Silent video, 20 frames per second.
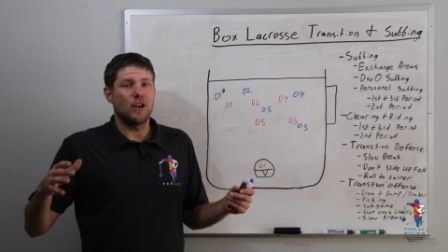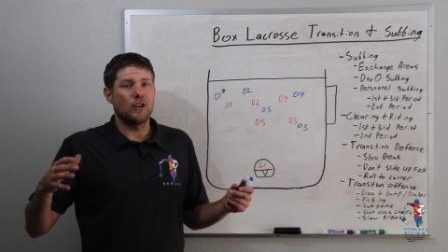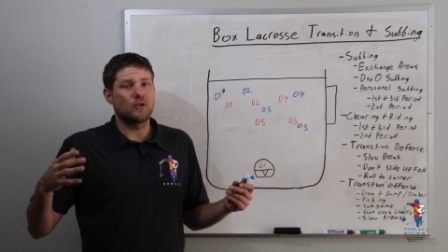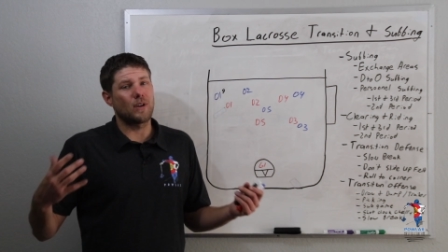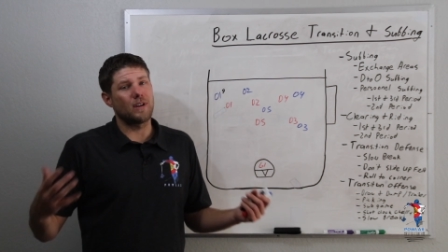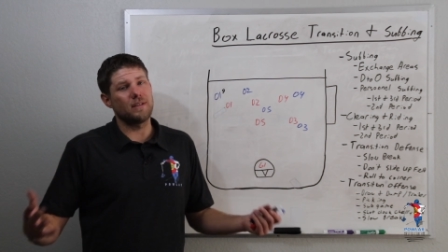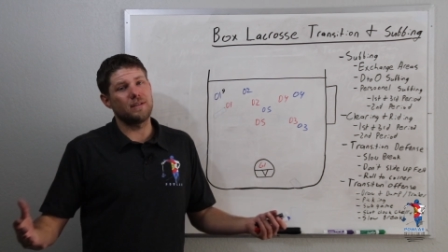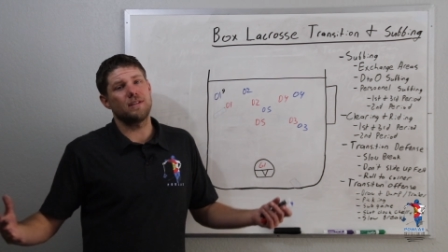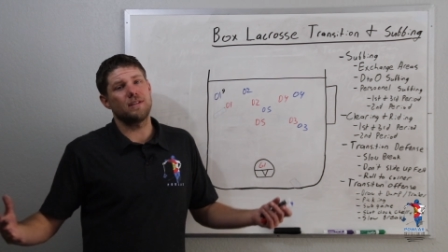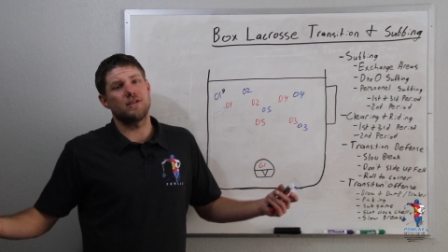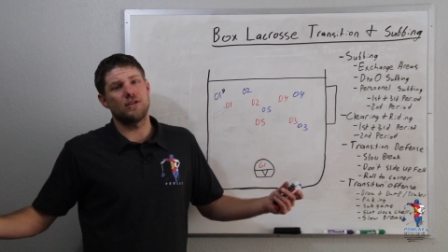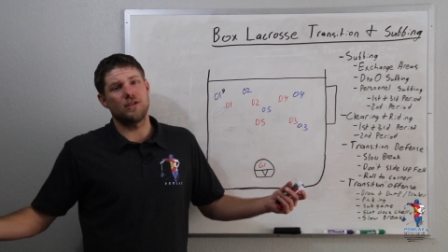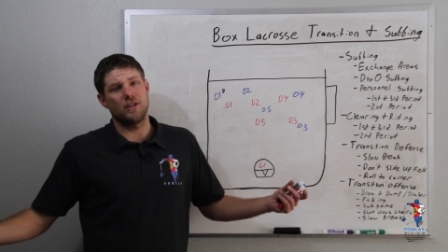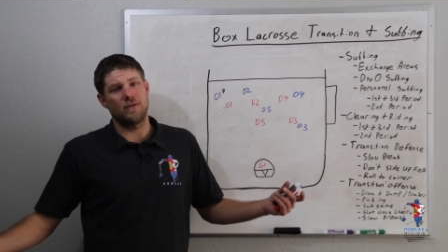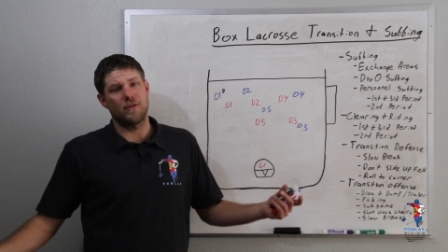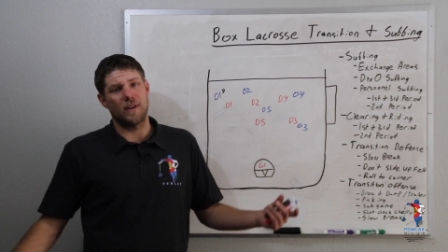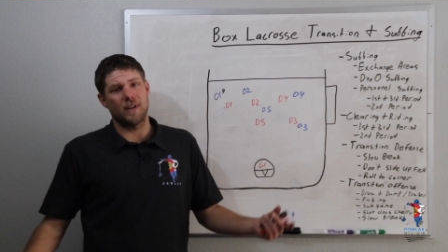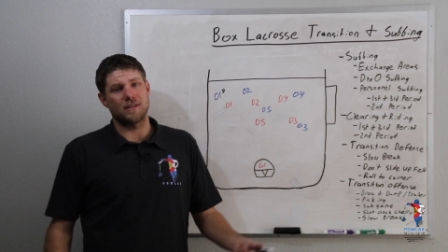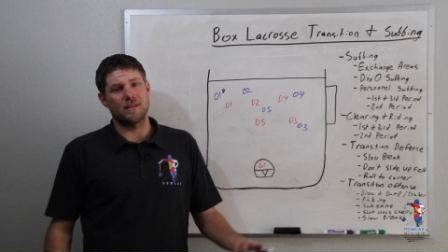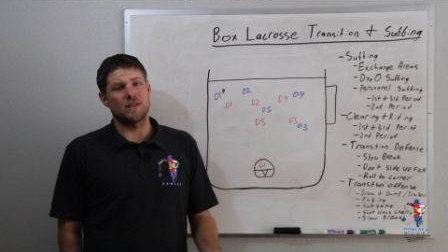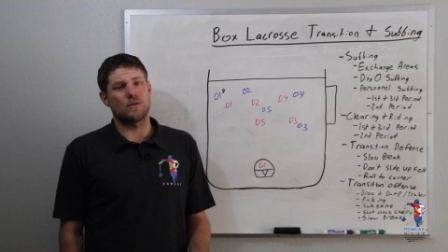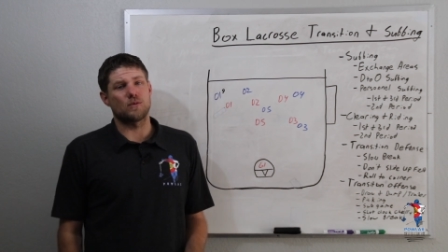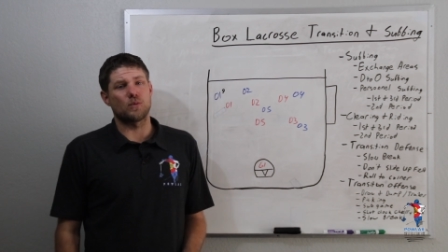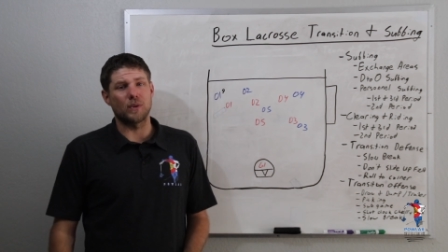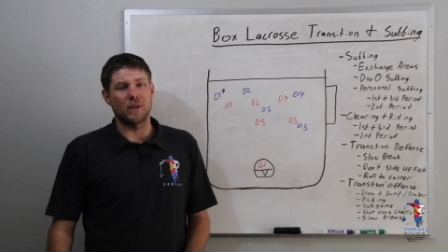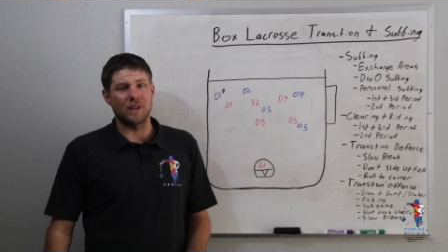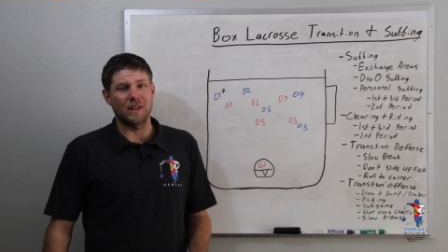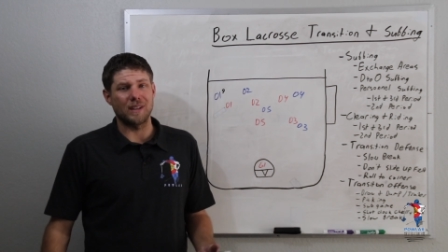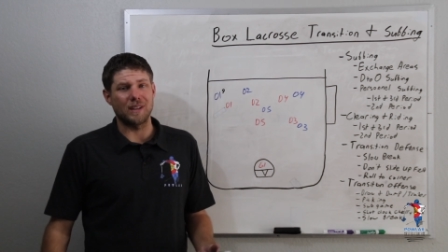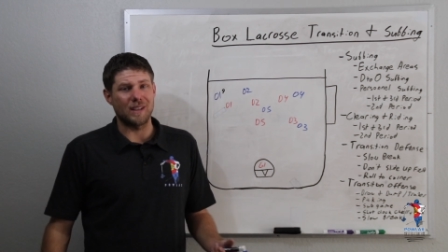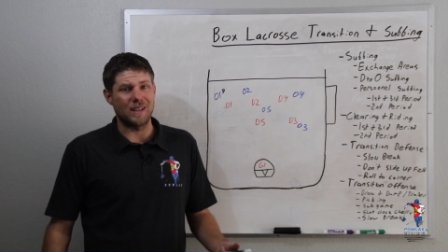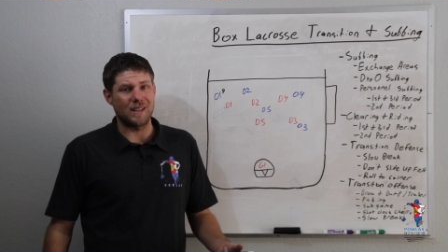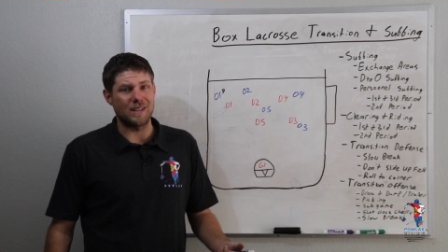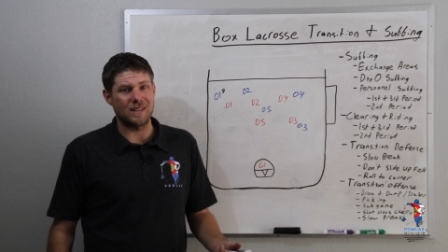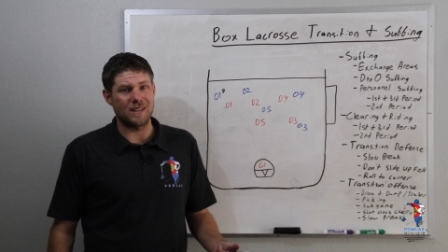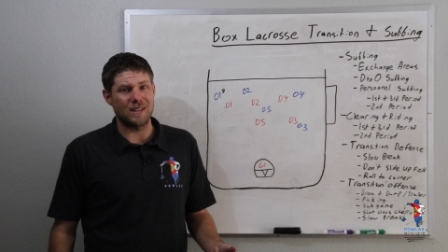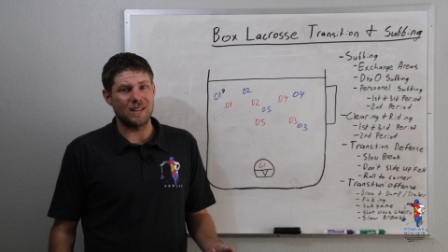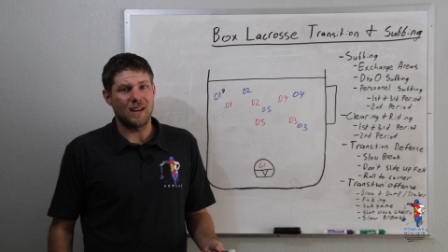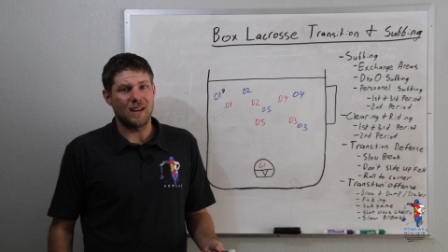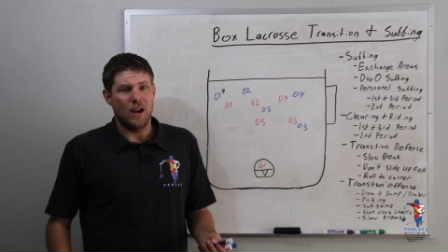Transition defense is really
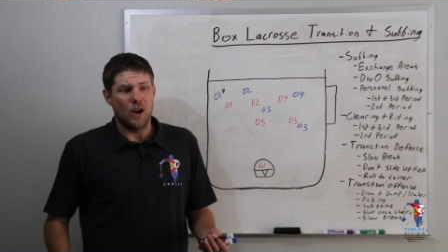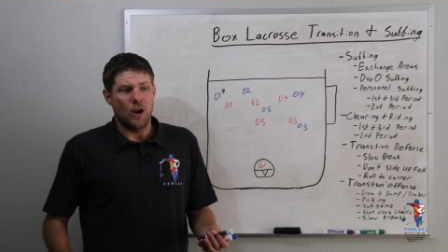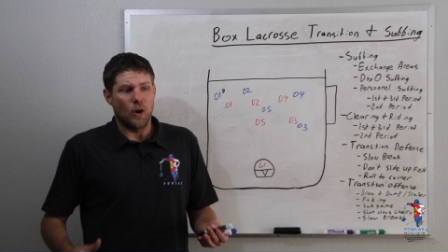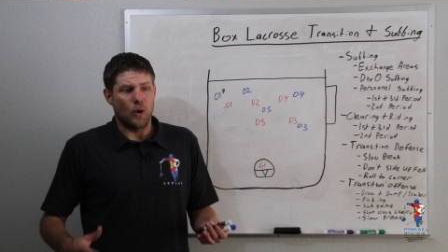easy